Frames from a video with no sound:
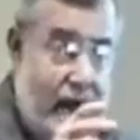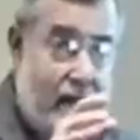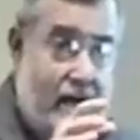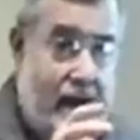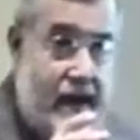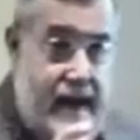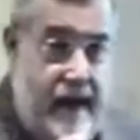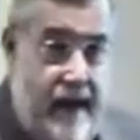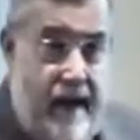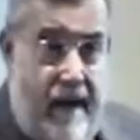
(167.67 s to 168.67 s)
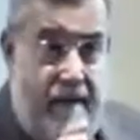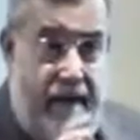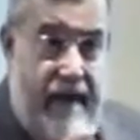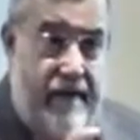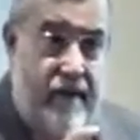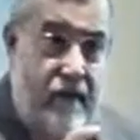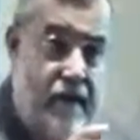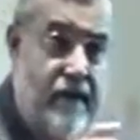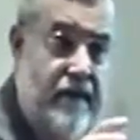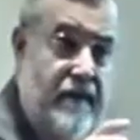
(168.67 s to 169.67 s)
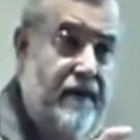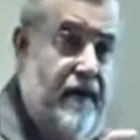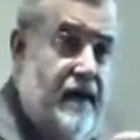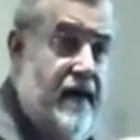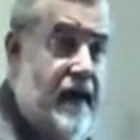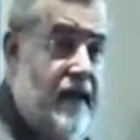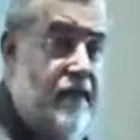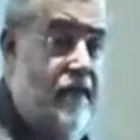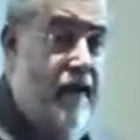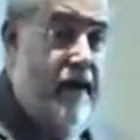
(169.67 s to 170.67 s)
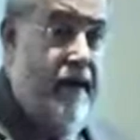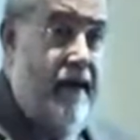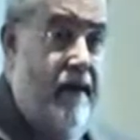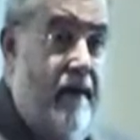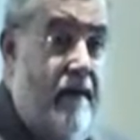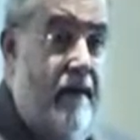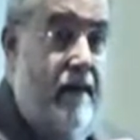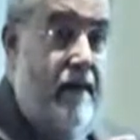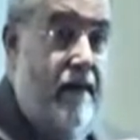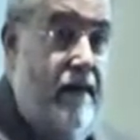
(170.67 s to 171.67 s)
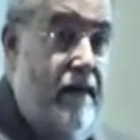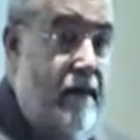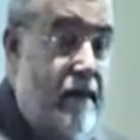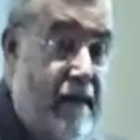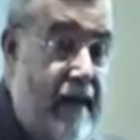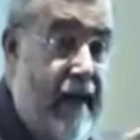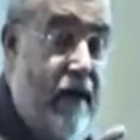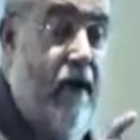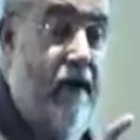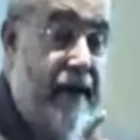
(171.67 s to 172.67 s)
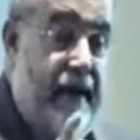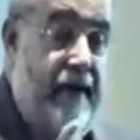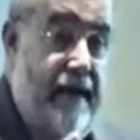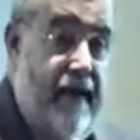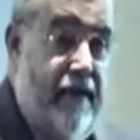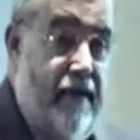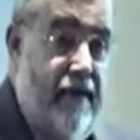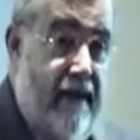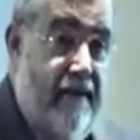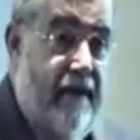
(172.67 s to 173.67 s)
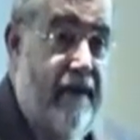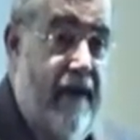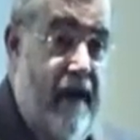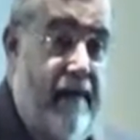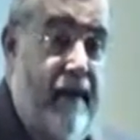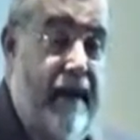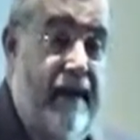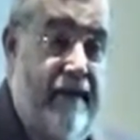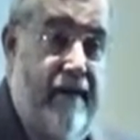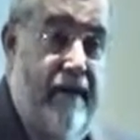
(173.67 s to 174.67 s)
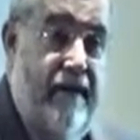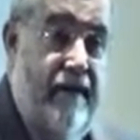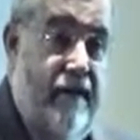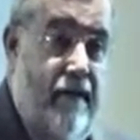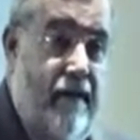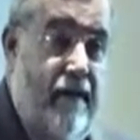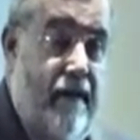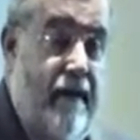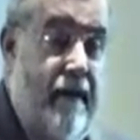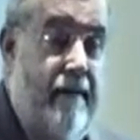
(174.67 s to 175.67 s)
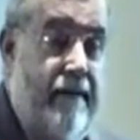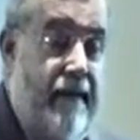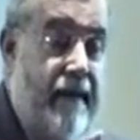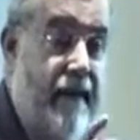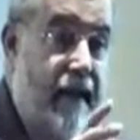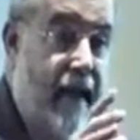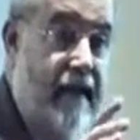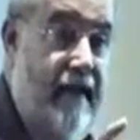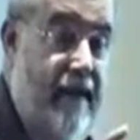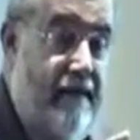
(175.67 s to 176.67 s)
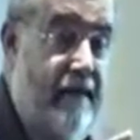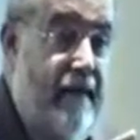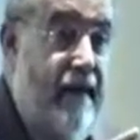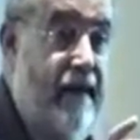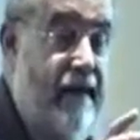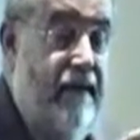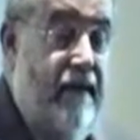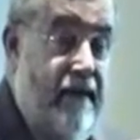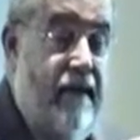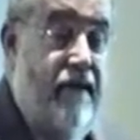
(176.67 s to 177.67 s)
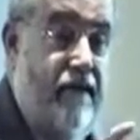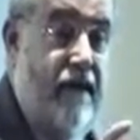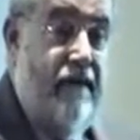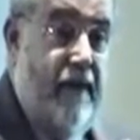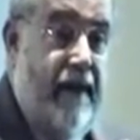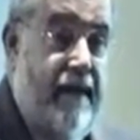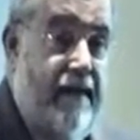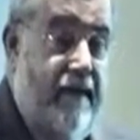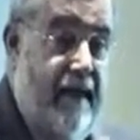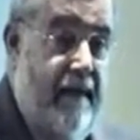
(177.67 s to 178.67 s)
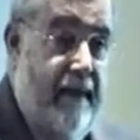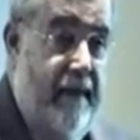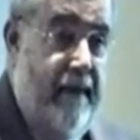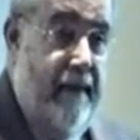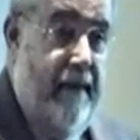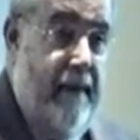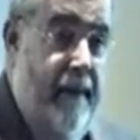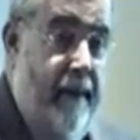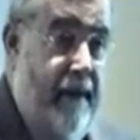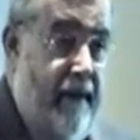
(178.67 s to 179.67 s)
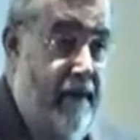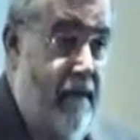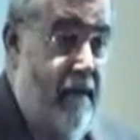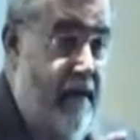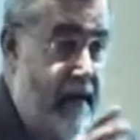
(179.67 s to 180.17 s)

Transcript: ask a kid of five years old, do you have difficulty concentrating? They call that attention deficit hyperactivity disorder. And a lot of times, these kids are just plain sleepy. And so